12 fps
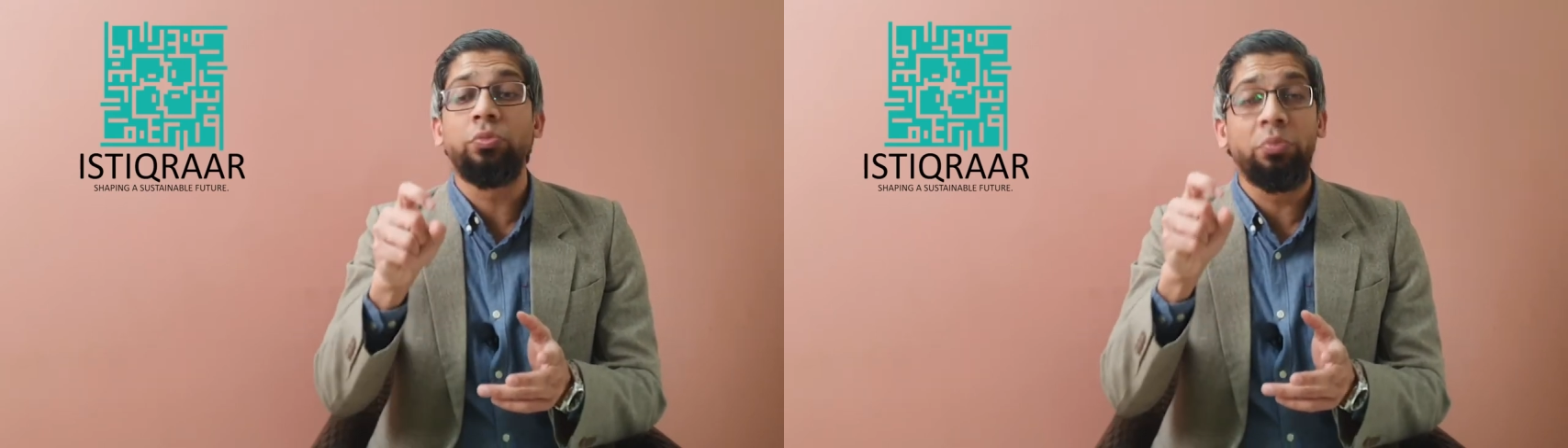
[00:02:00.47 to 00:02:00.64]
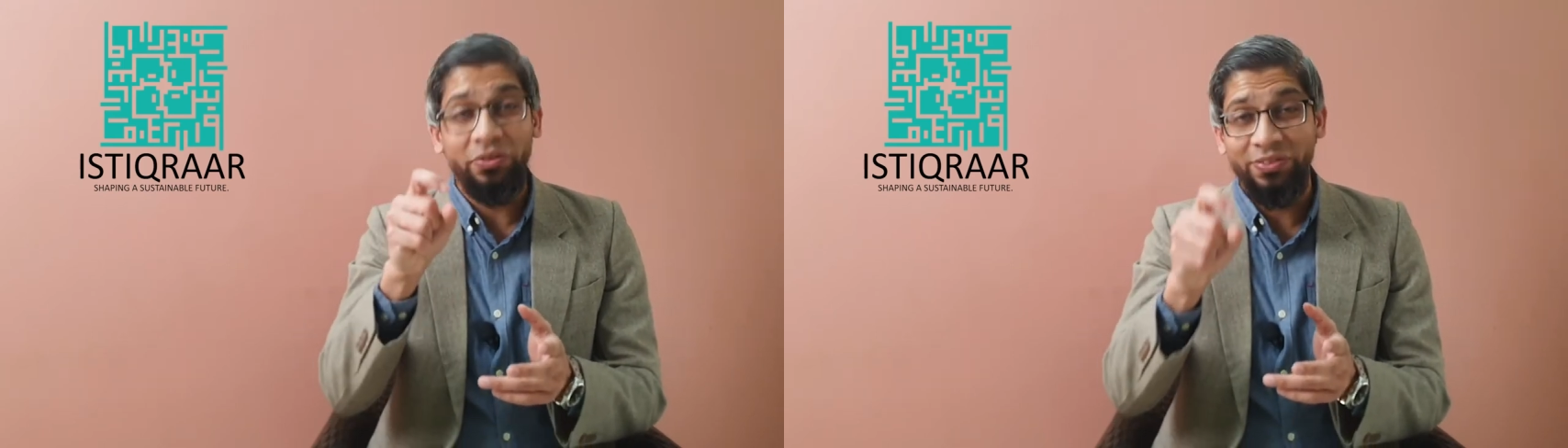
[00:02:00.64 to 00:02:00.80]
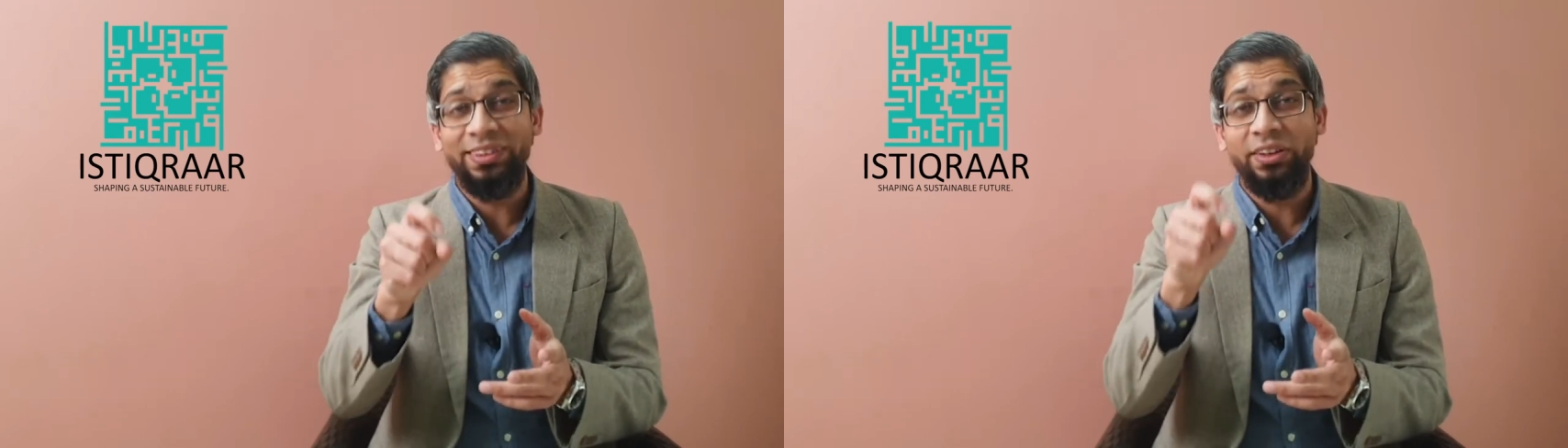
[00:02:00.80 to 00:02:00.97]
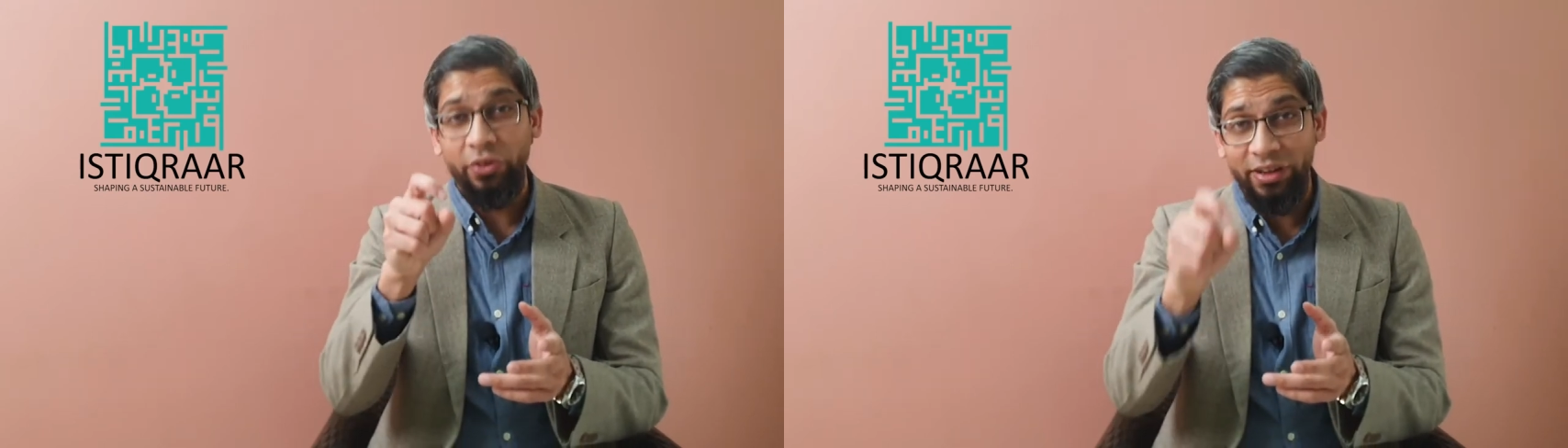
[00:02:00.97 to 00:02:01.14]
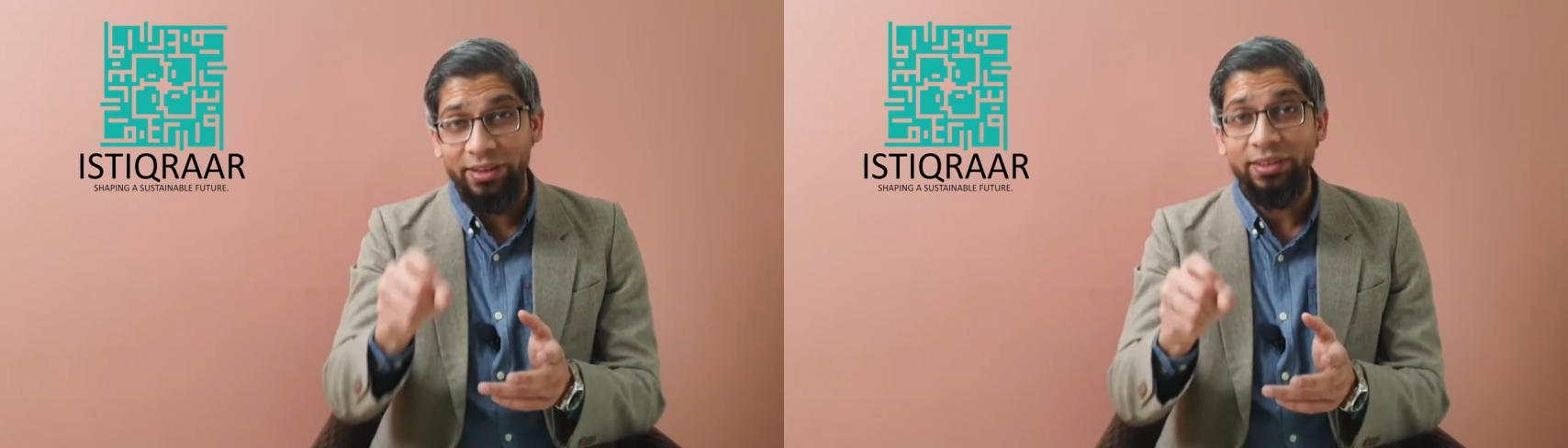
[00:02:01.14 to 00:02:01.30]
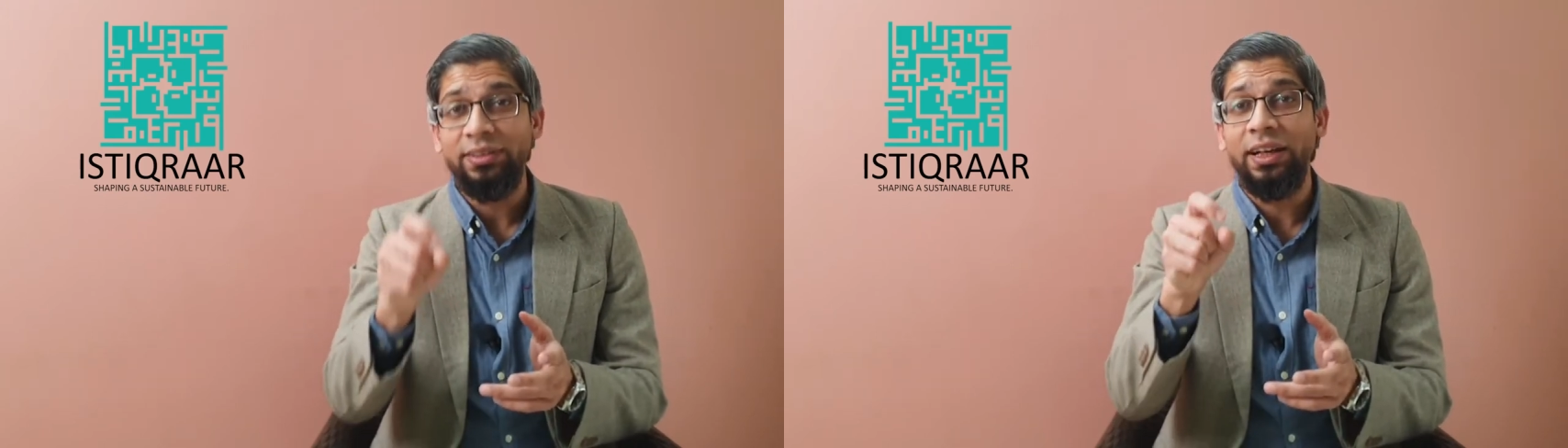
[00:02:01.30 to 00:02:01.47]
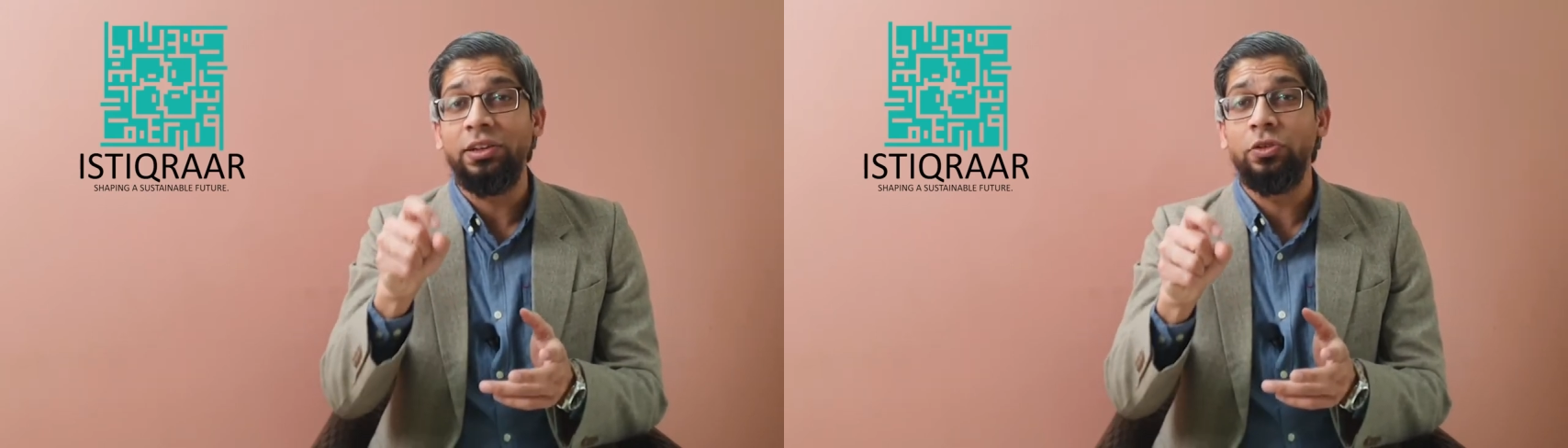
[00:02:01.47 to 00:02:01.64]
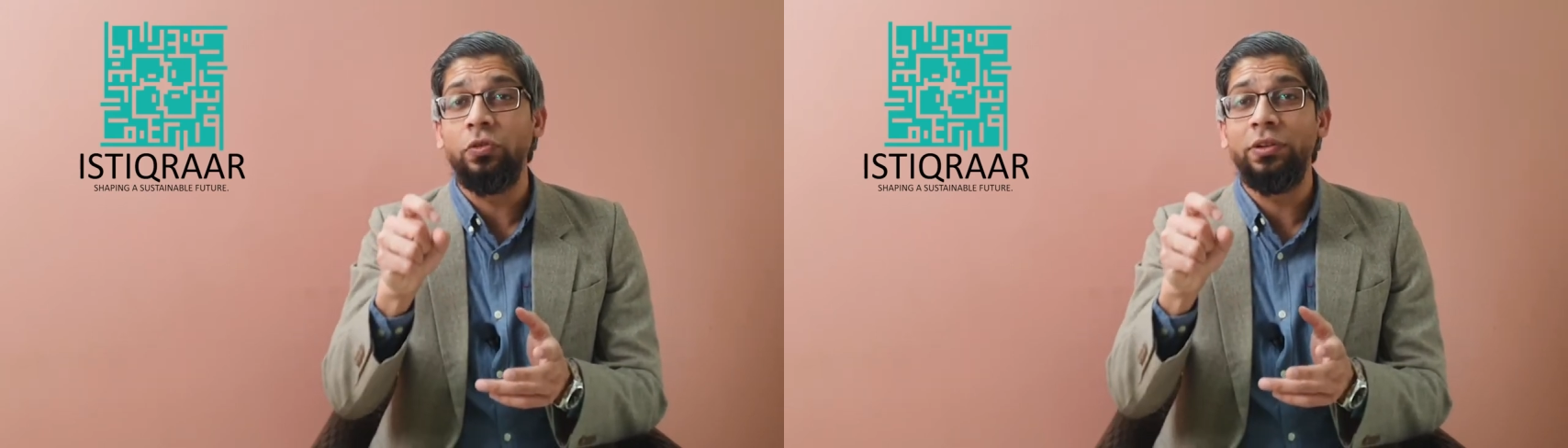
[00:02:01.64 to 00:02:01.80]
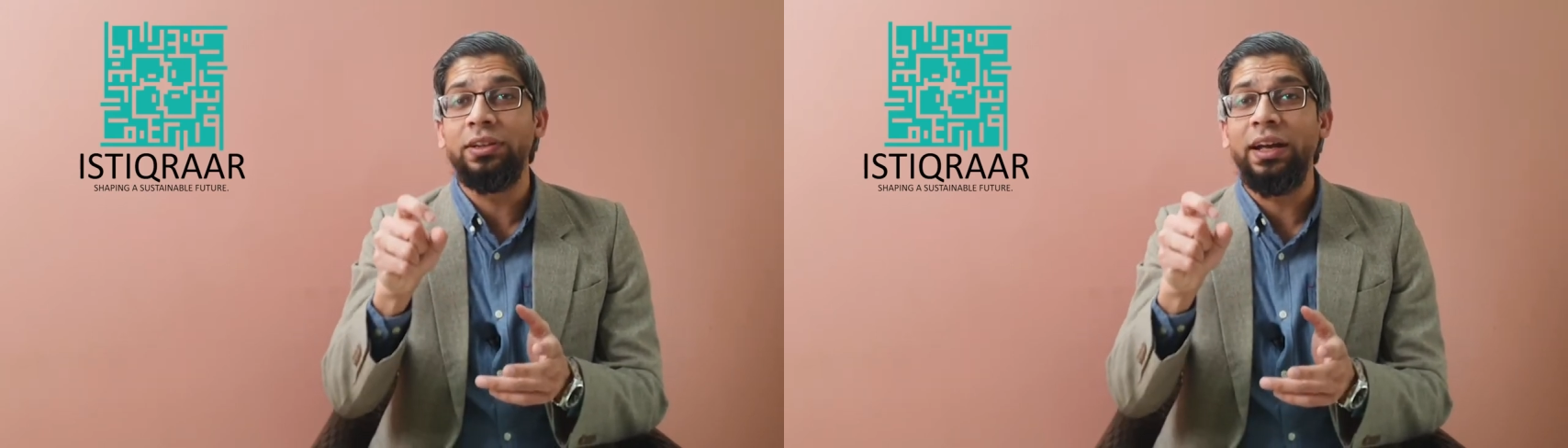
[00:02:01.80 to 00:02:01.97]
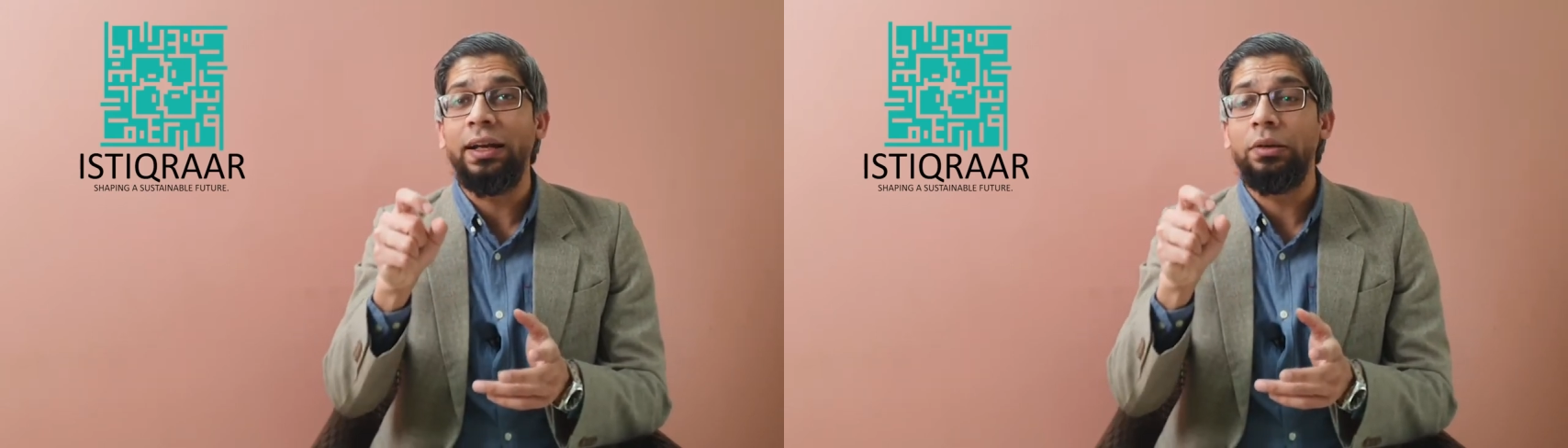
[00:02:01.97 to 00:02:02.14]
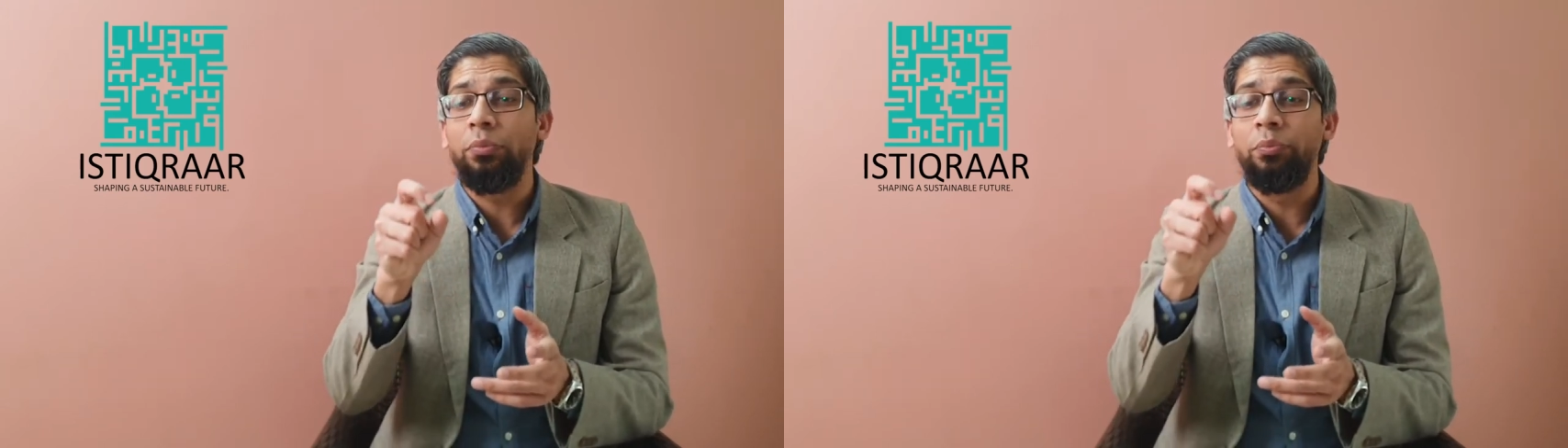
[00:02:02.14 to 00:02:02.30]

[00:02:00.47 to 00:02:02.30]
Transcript: between the return that you will get